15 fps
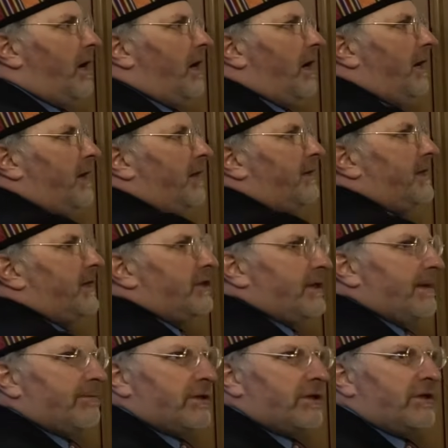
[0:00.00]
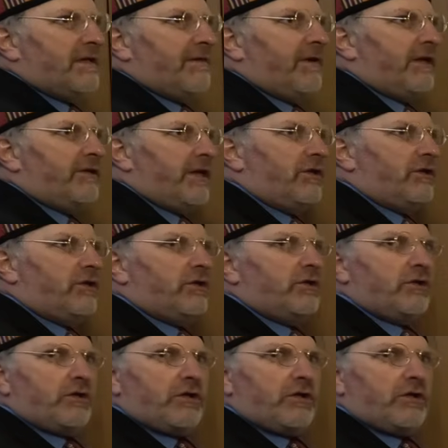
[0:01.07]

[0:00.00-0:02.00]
and the Egyptian civilizations,